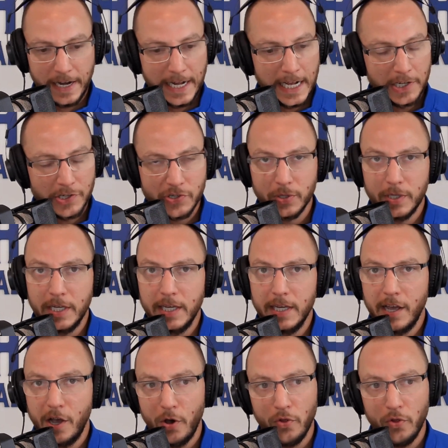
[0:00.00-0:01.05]

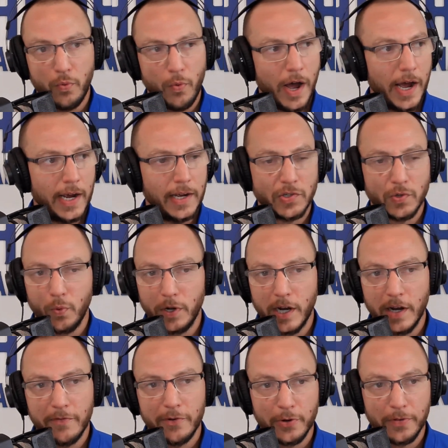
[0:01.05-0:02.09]
financially, health-wise, or
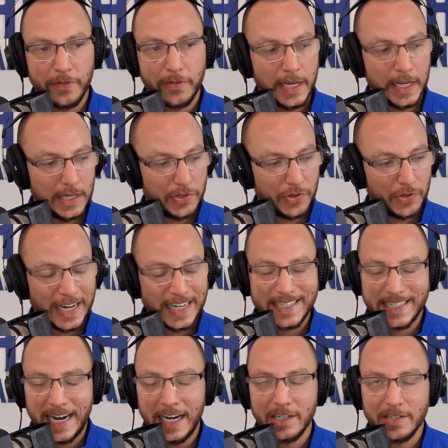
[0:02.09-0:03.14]
whatever your thing is, you're not
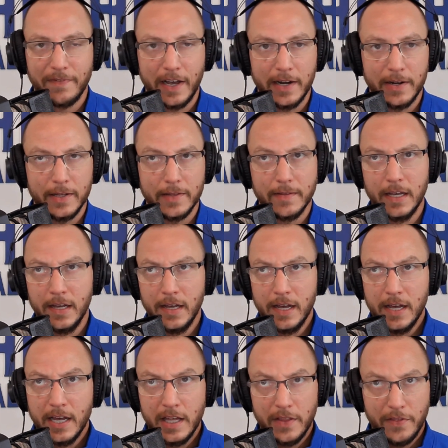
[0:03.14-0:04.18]
satisfied with,
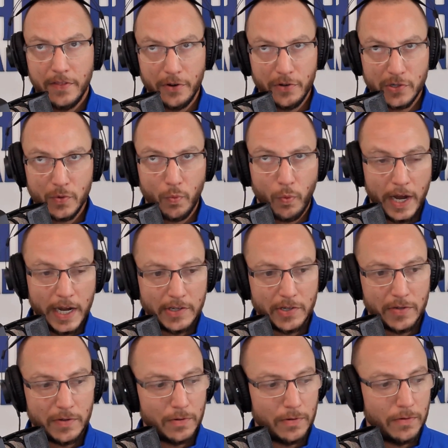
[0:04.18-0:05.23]
there's a way
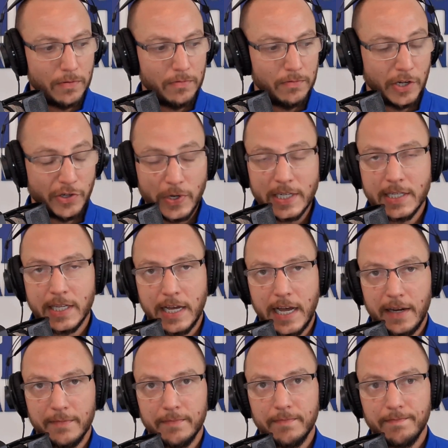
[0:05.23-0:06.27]
to address
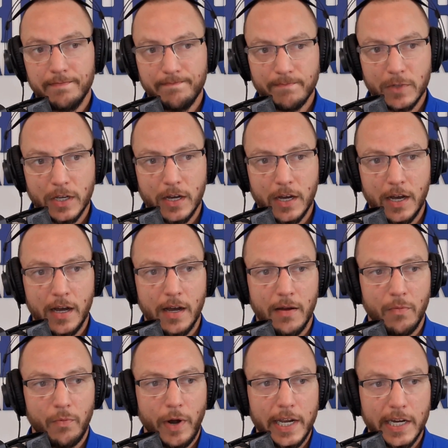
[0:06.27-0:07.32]
that
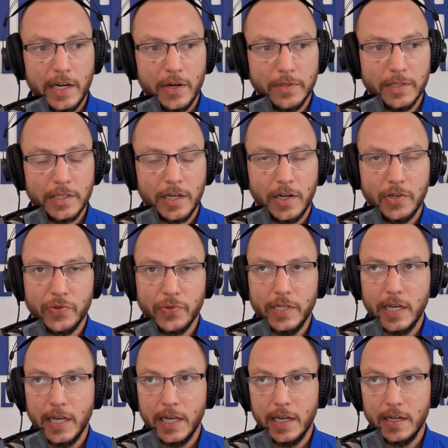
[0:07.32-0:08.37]
right here in this
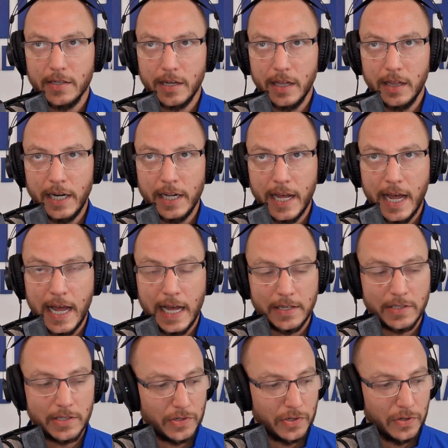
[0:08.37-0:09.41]
country. And a lot of that
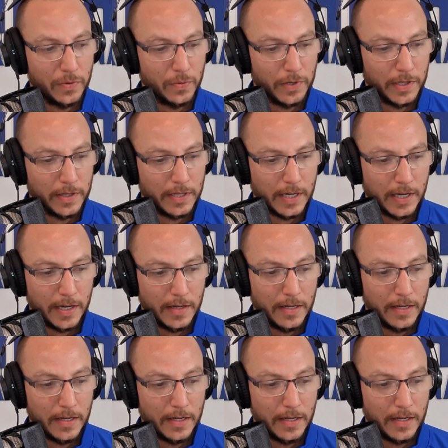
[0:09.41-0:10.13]
has to do with